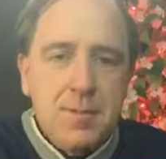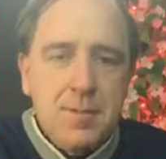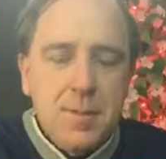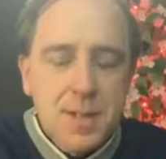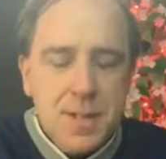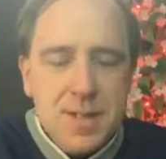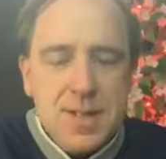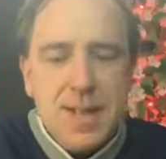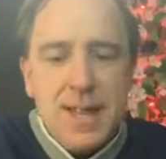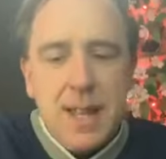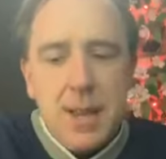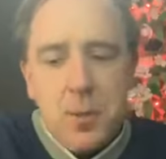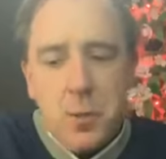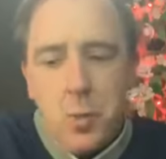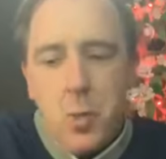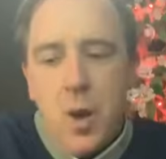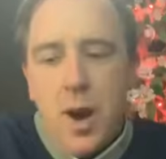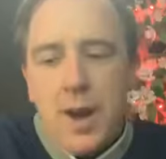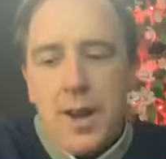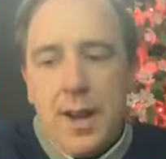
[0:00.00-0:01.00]
see
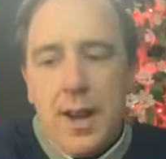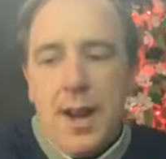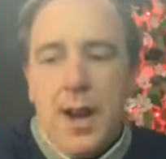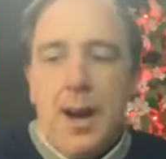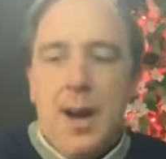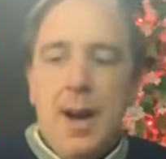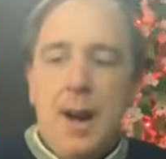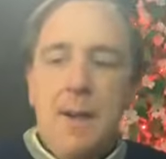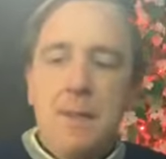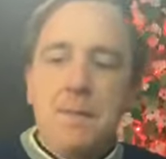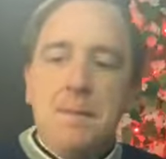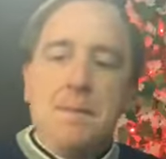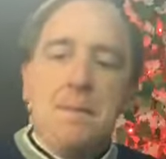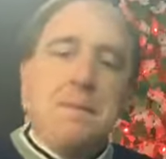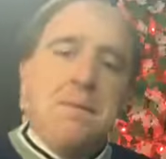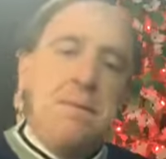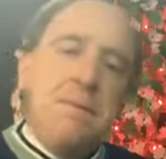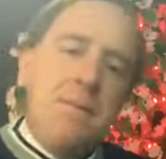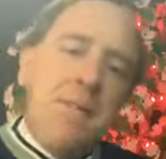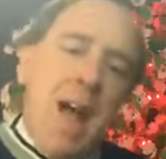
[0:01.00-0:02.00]
what um,
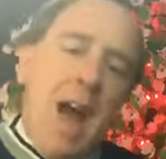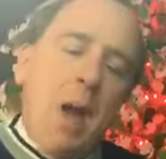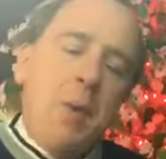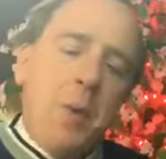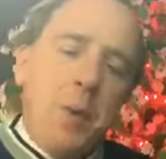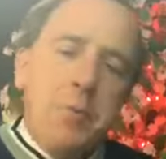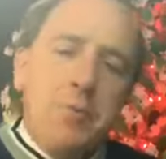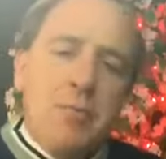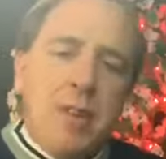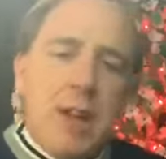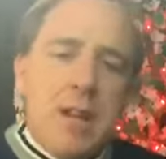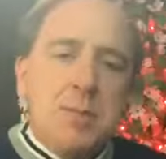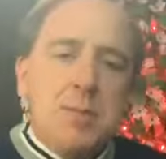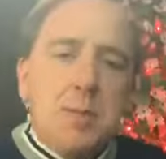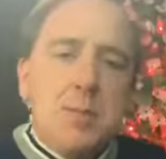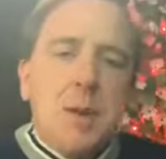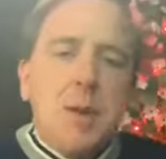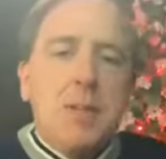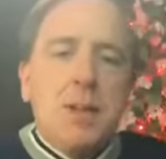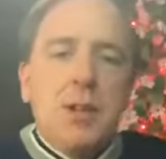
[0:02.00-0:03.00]
that one brings,
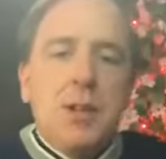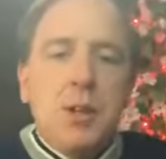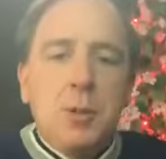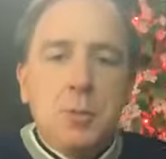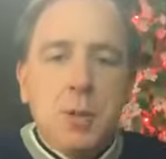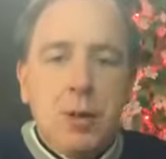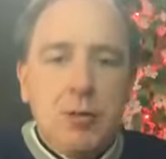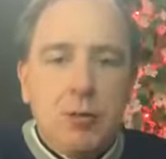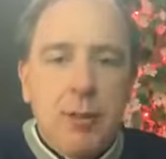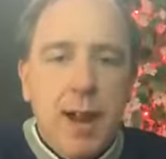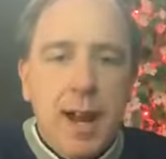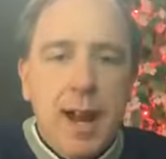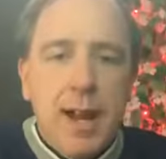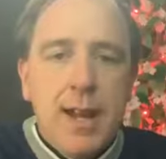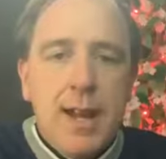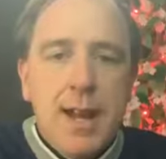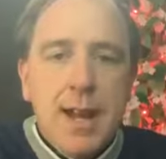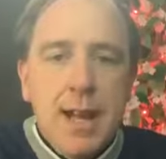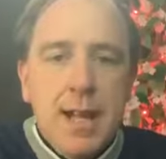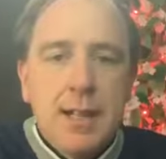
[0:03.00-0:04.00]
but maybe a little bit of
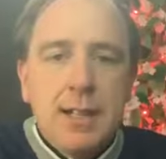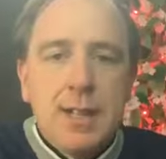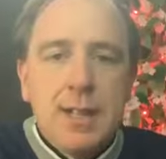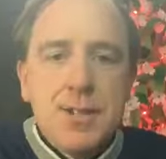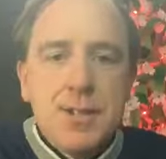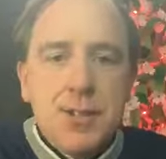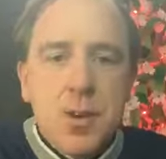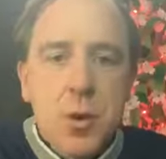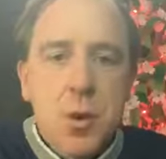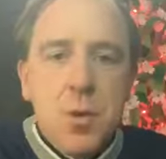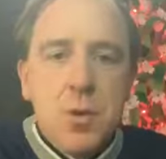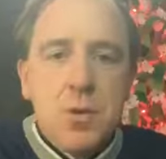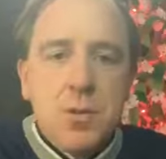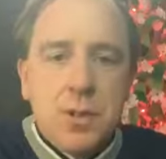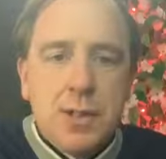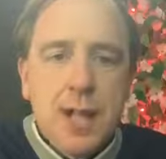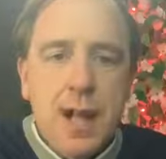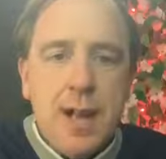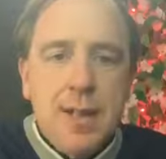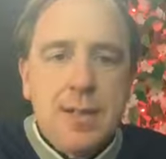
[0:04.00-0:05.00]
rain. Liz Toller's
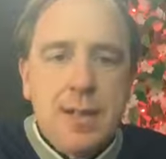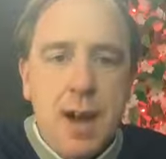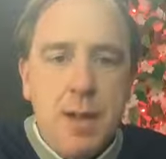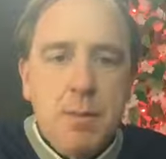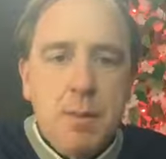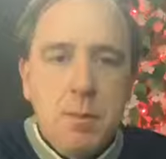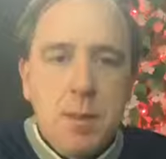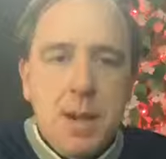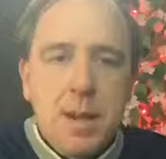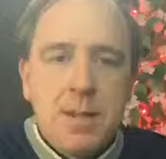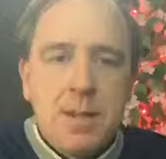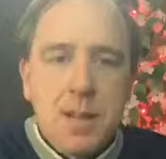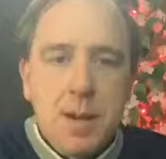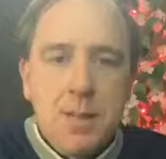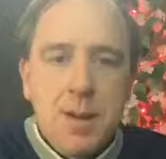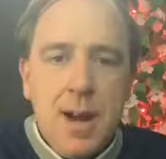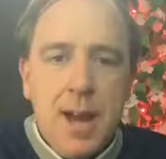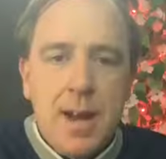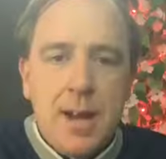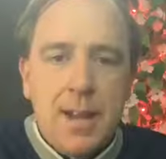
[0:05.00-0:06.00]
glad Tom LeMayne's
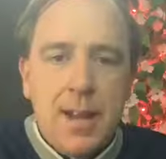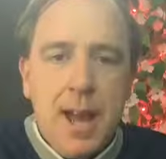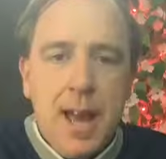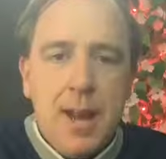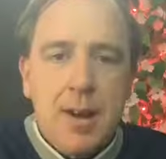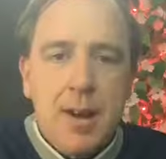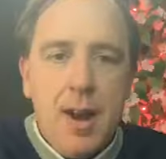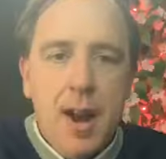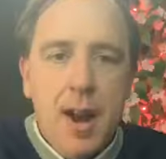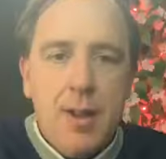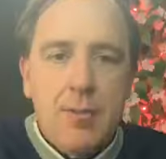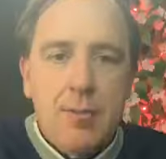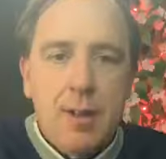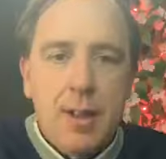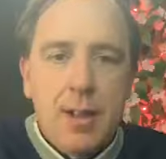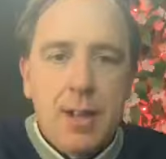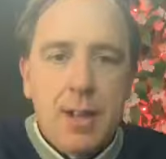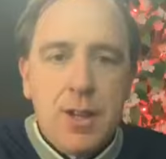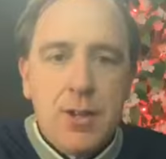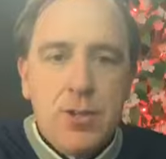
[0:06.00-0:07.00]
coming on again. Uh,
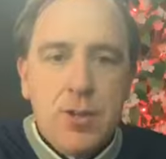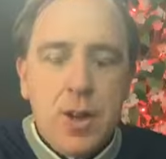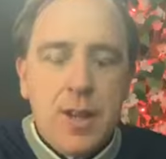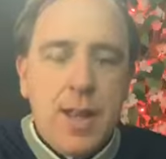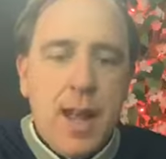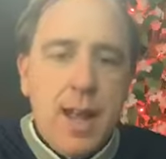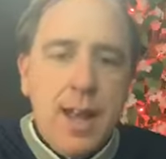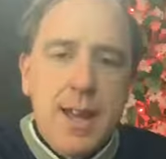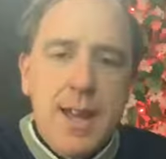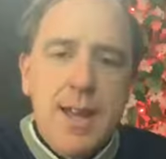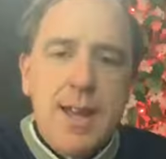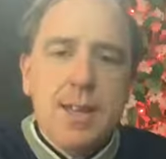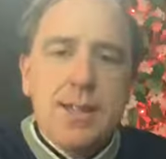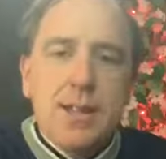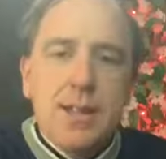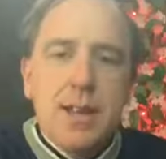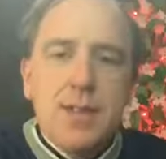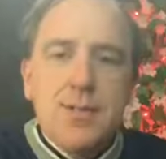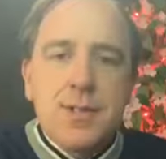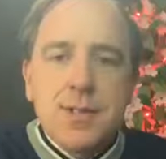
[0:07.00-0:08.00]
really enjoyed. Yeah, he's
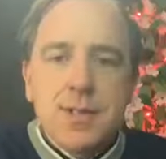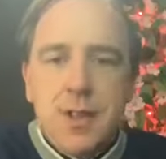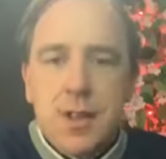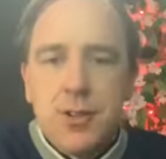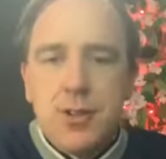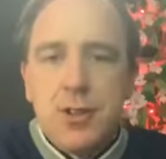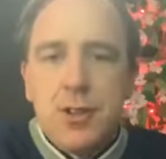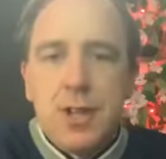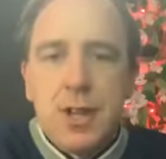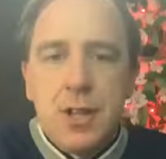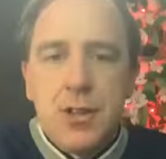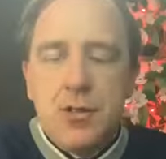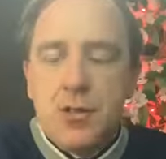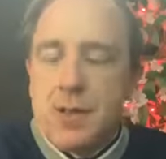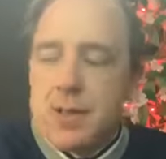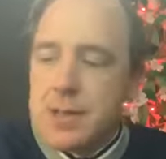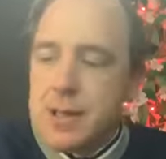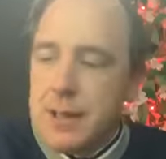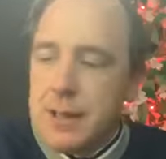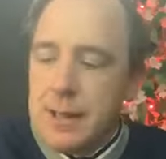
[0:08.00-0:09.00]
lived such an
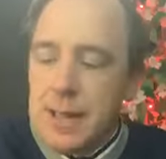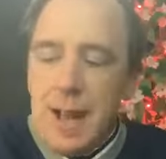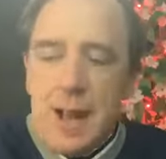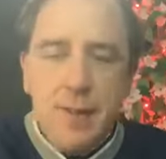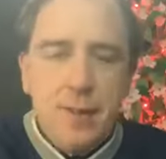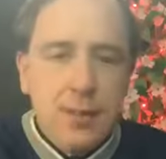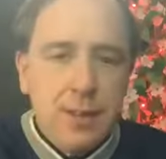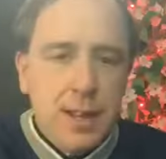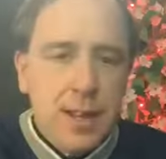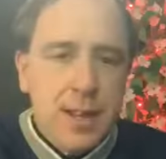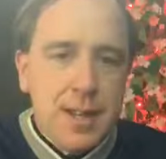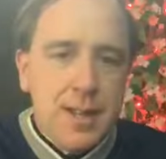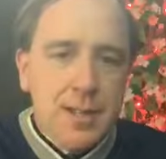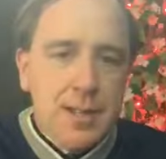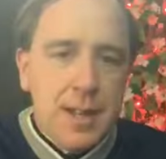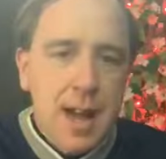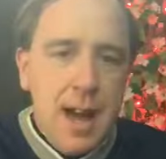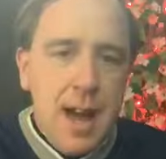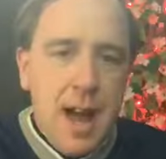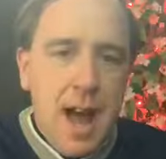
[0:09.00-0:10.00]
interesting life, Liz.
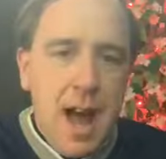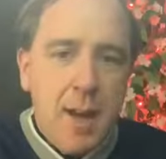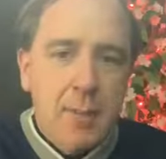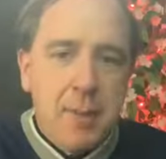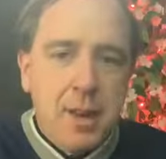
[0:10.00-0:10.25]
I, I